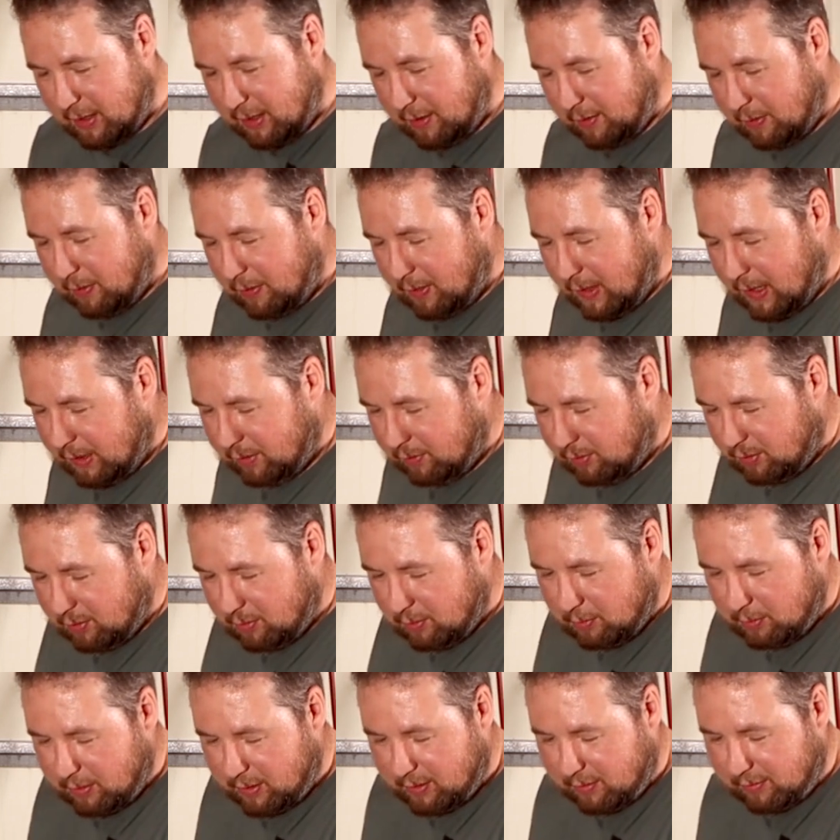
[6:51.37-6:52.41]
another thing
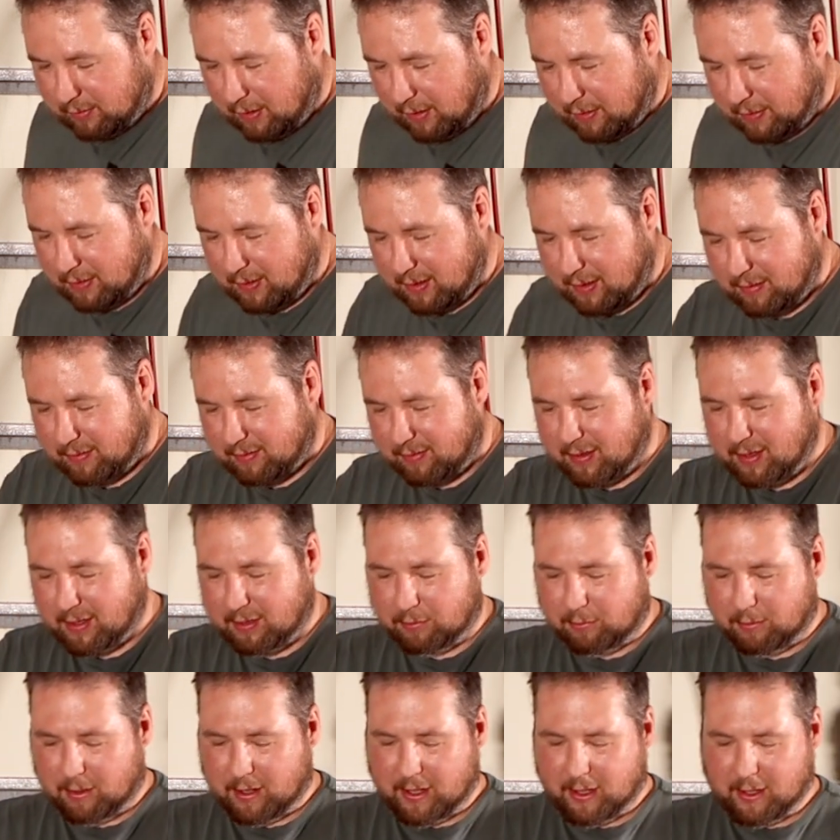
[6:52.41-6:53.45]
too is these
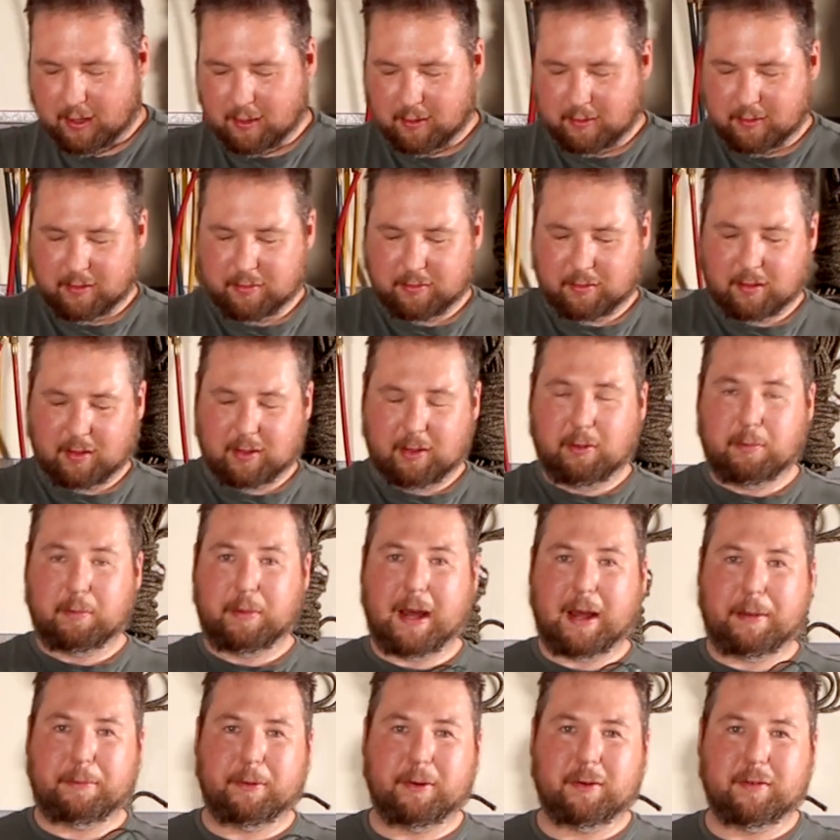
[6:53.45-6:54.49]
things right here, these are little
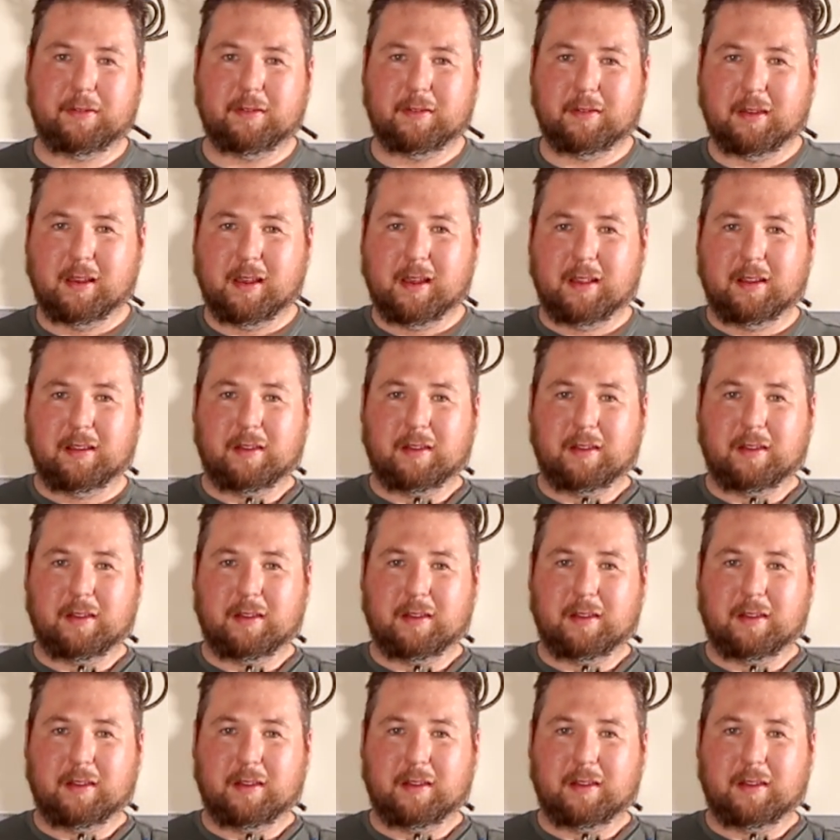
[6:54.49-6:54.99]
poppers.